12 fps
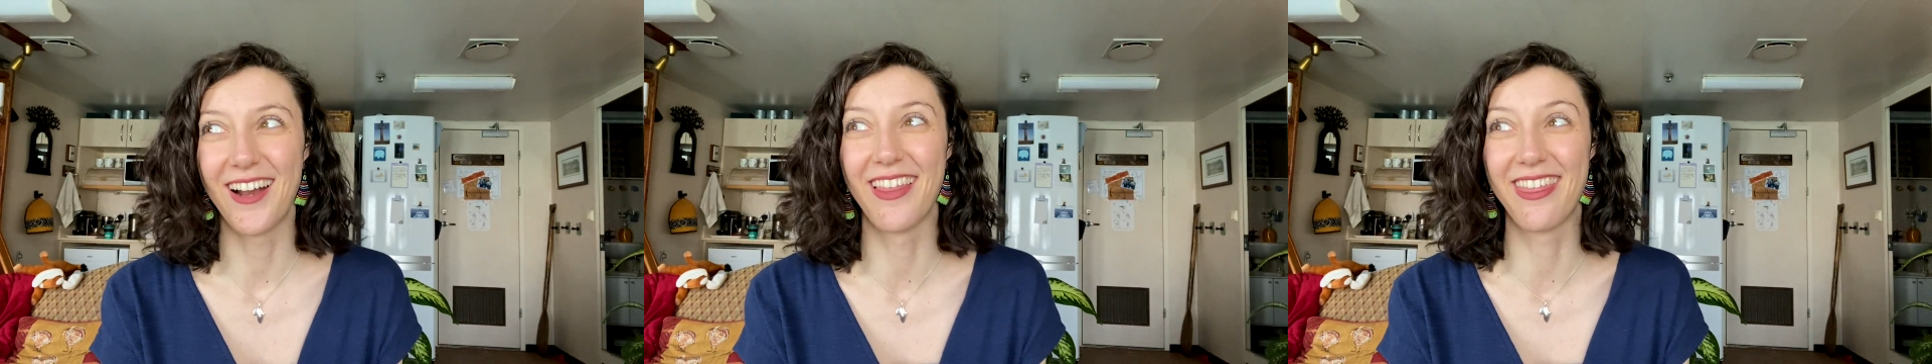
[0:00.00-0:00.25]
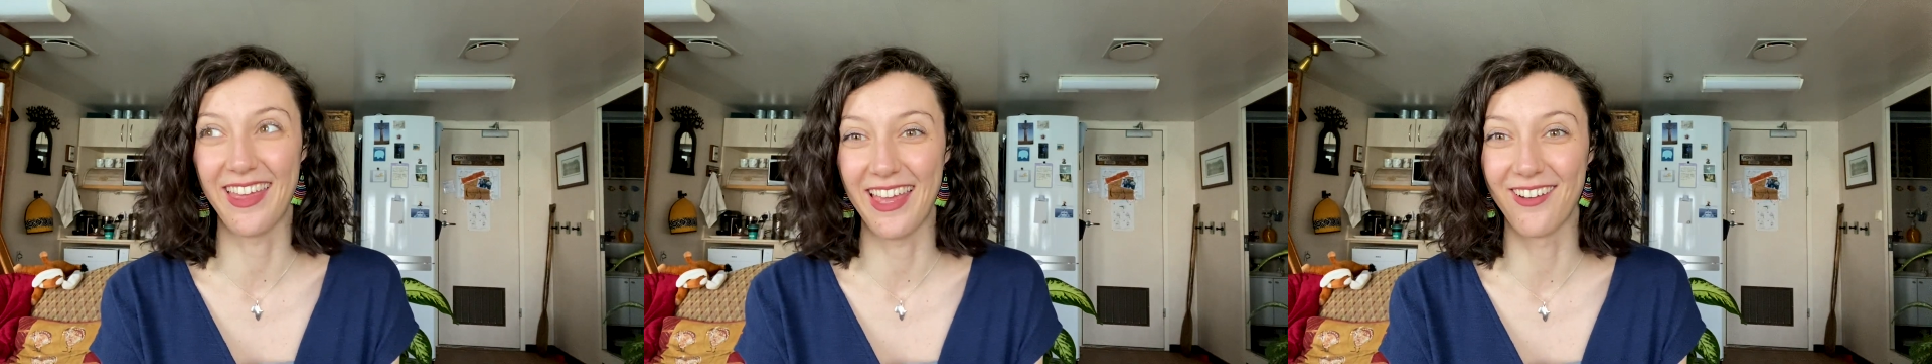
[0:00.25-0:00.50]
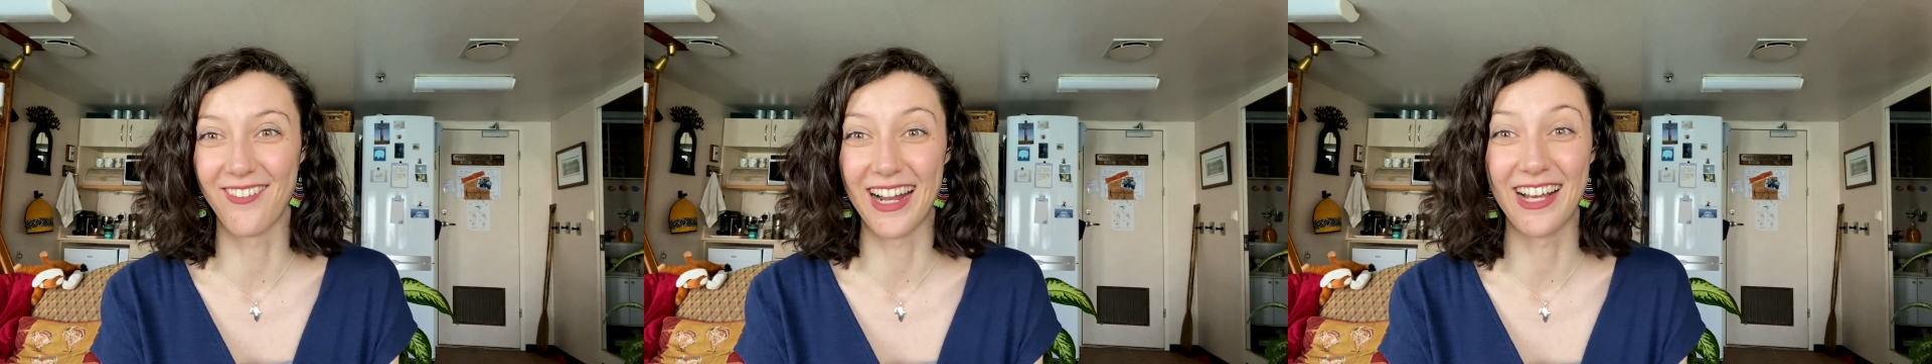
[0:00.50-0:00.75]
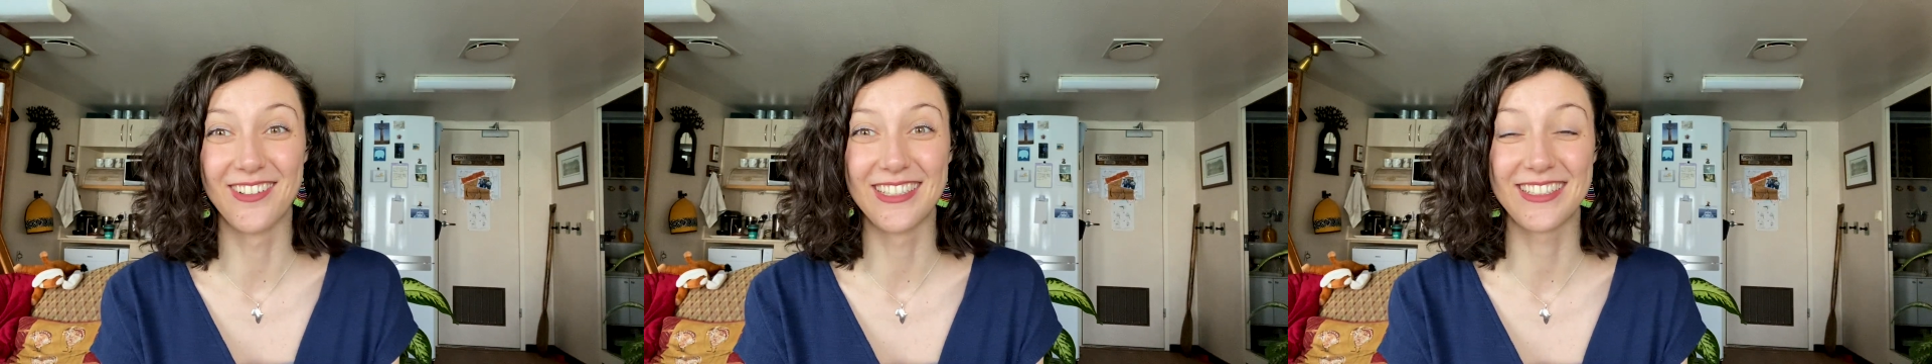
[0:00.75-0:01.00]
a thing when
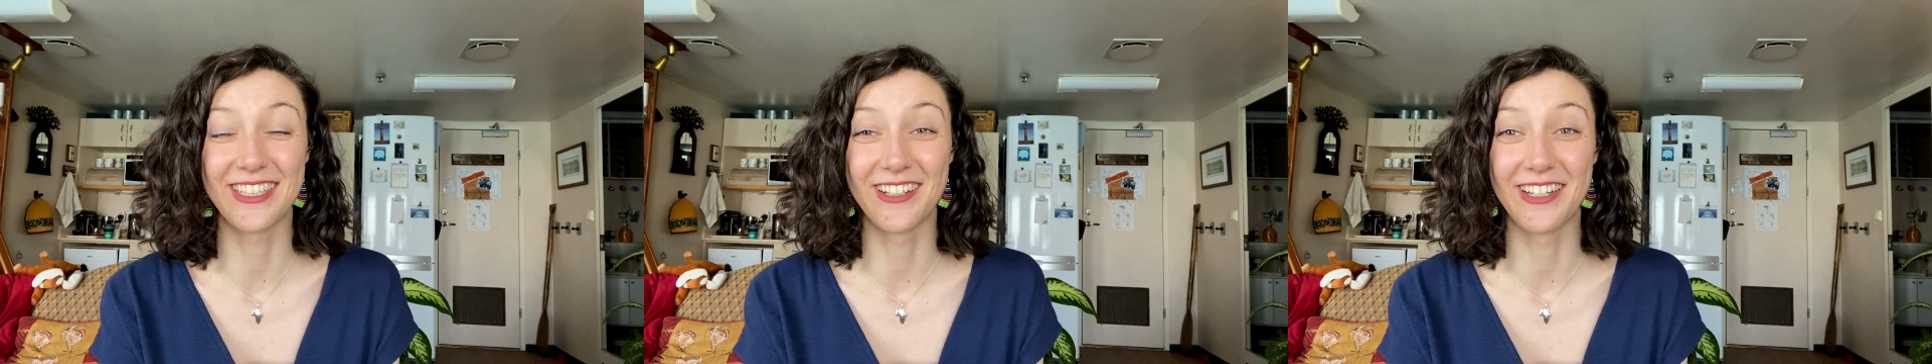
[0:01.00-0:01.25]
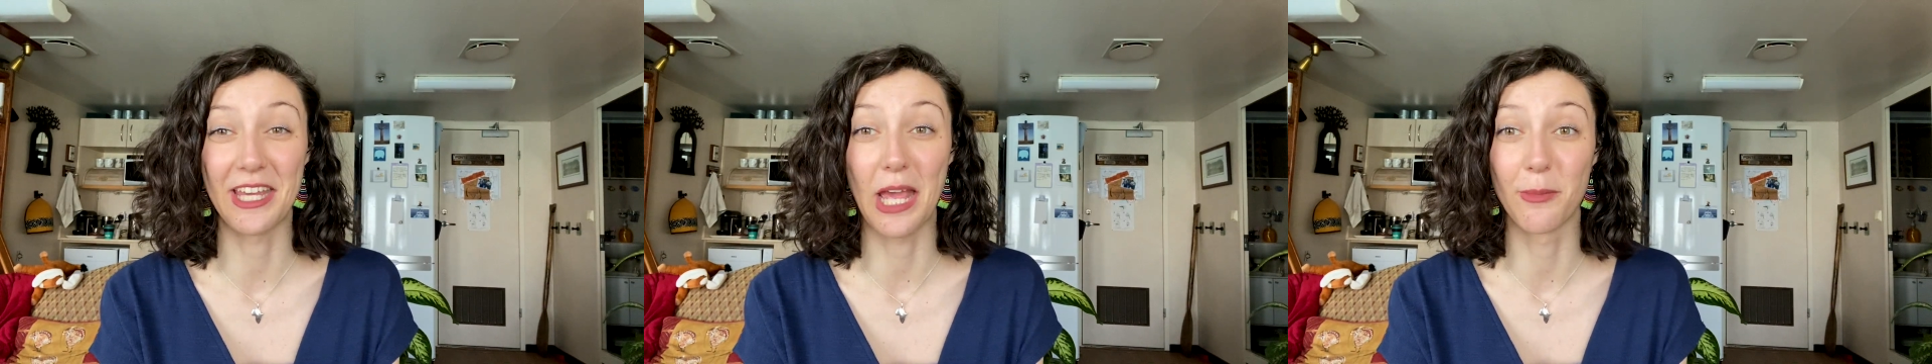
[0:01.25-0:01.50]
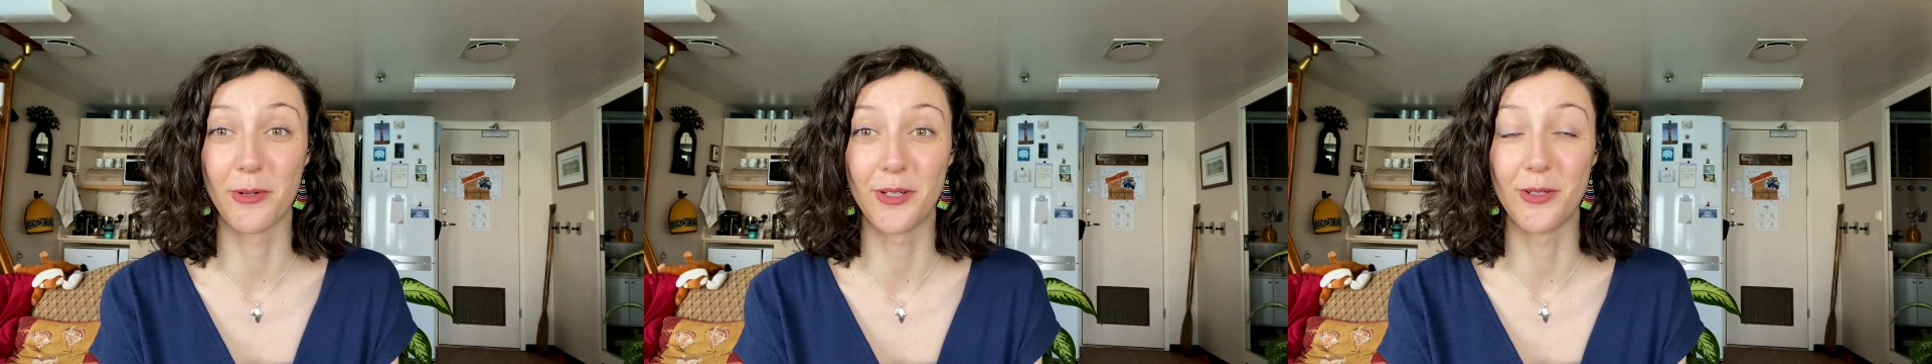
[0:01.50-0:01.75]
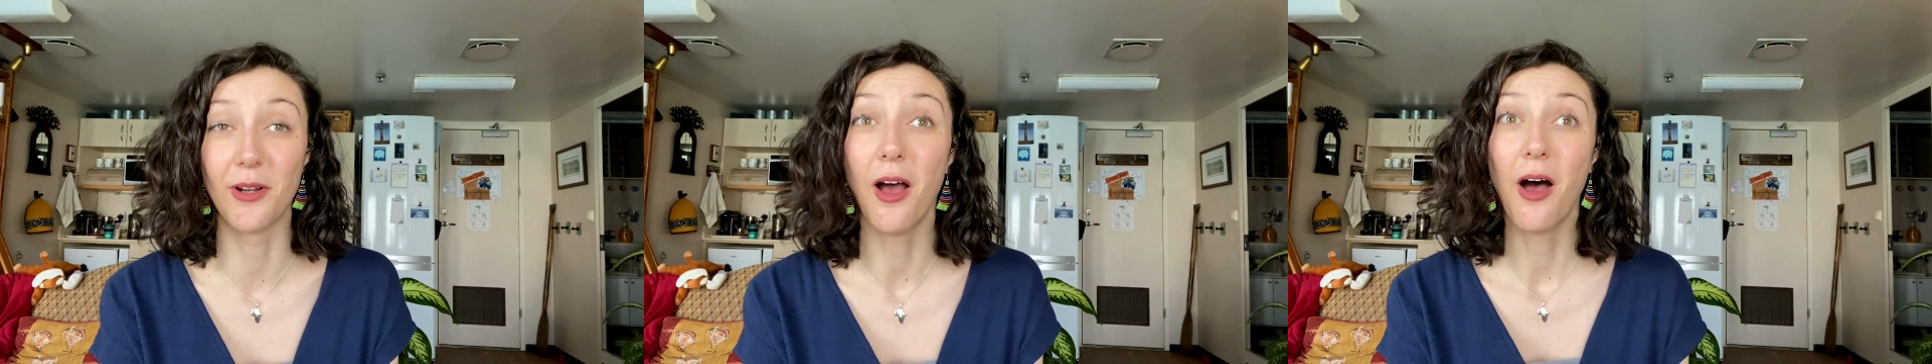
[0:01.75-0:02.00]
I was here in
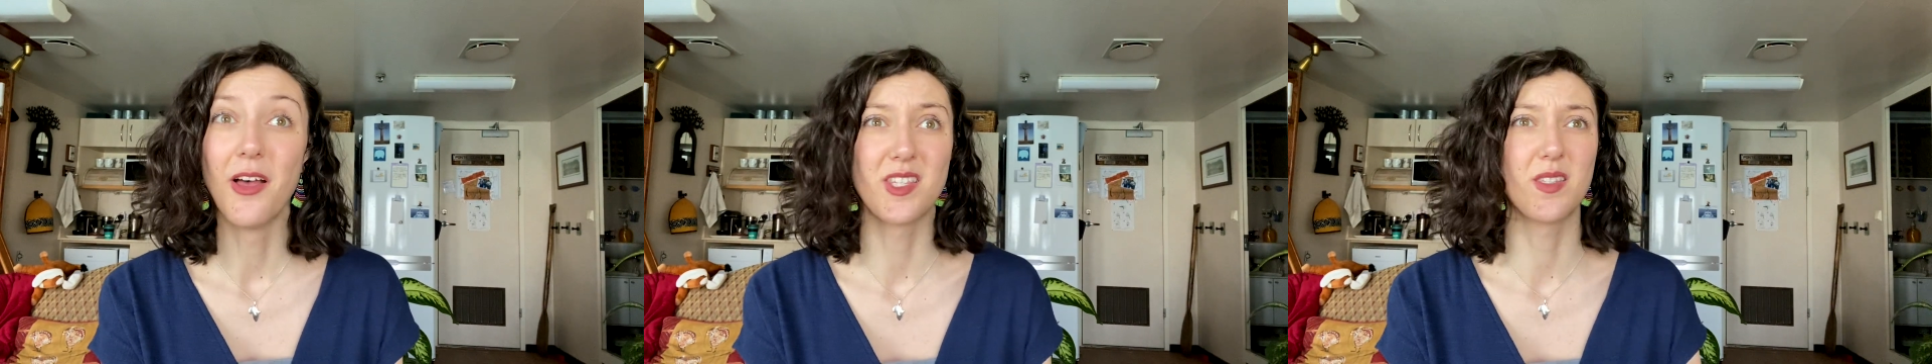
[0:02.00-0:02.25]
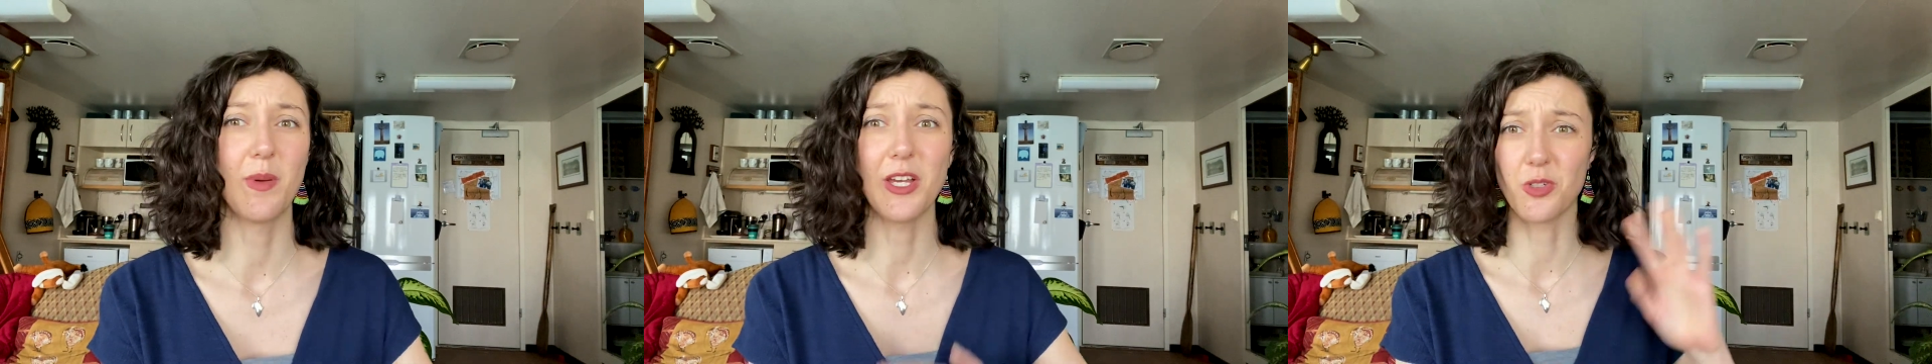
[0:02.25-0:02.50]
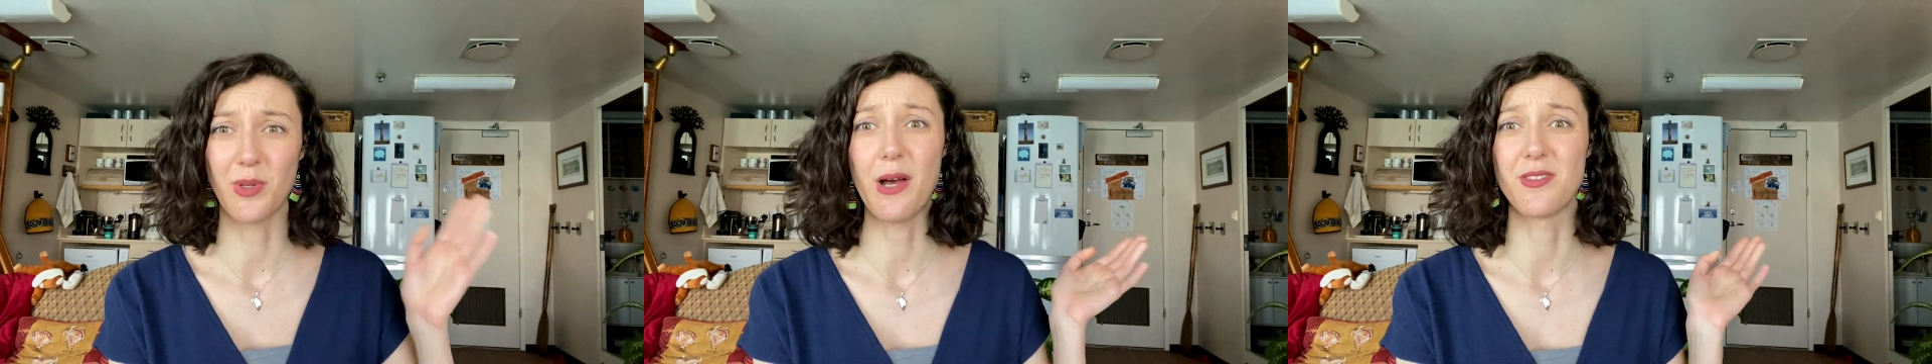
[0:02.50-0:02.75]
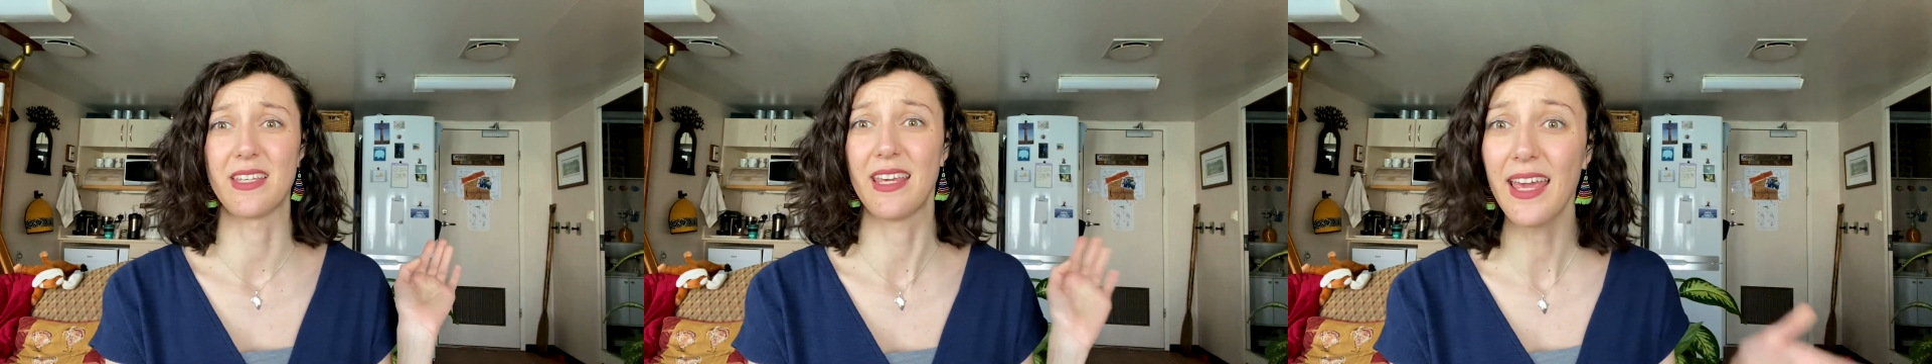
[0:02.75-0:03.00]
Cameroon, especially when I
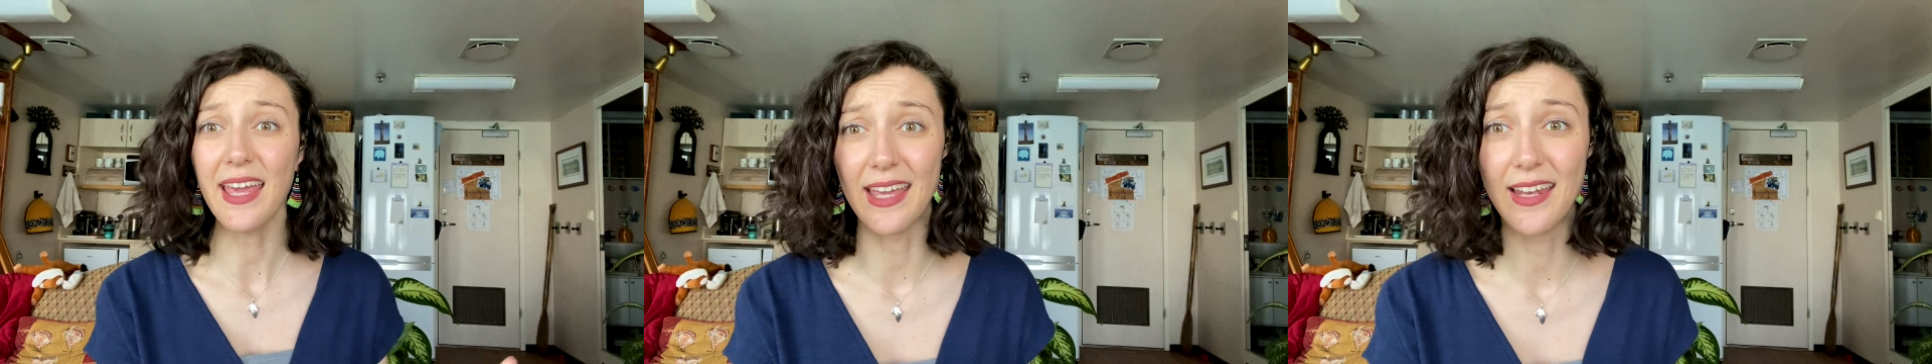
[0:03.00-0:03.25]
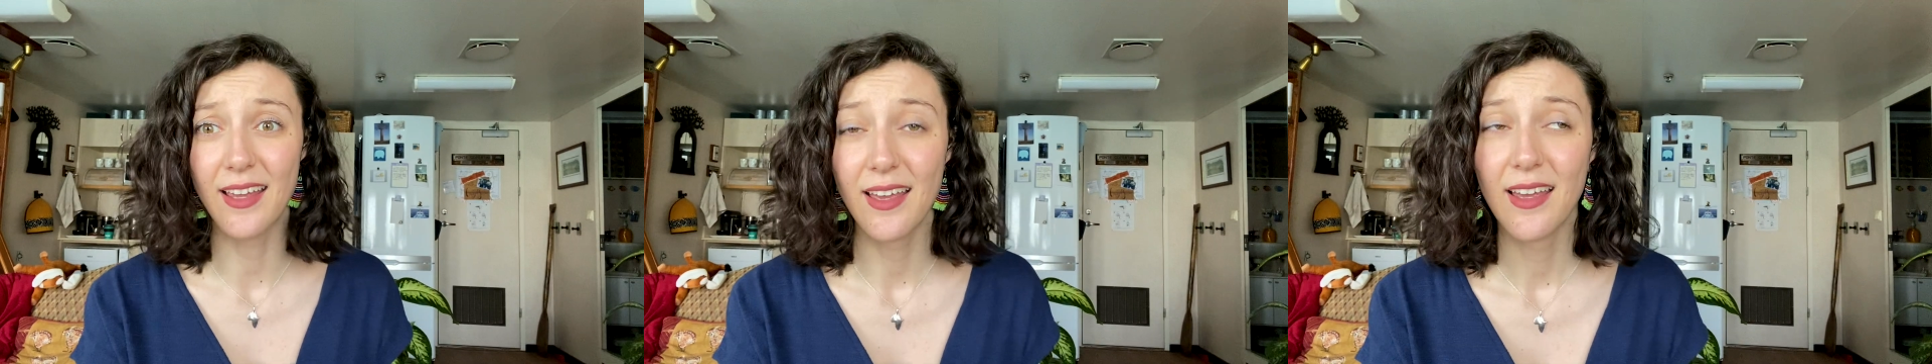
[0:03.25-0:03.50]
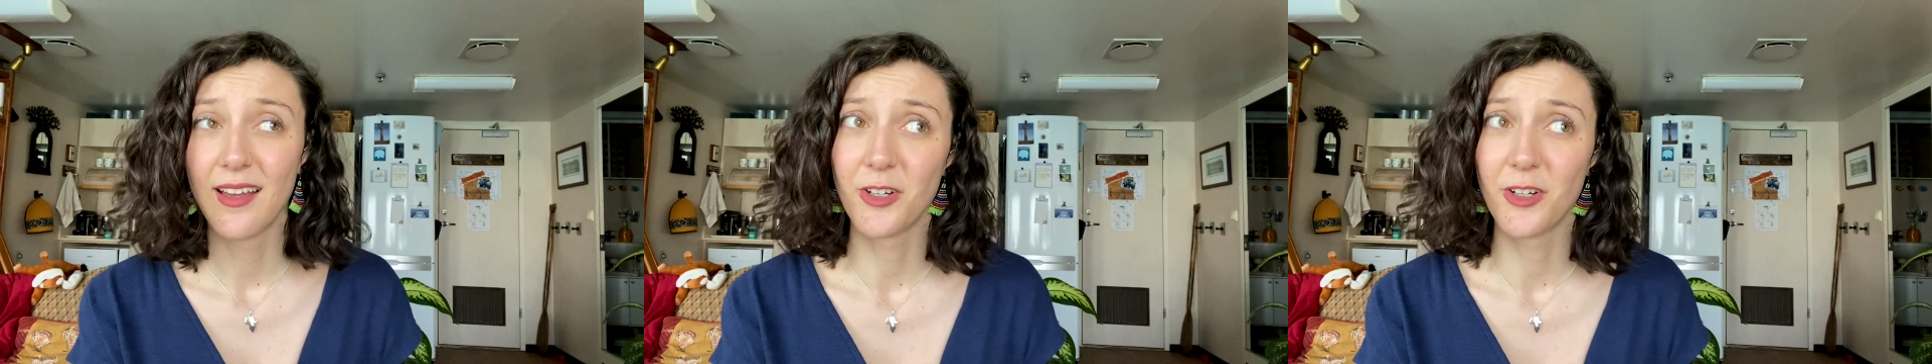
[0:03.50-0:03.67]
was a kid.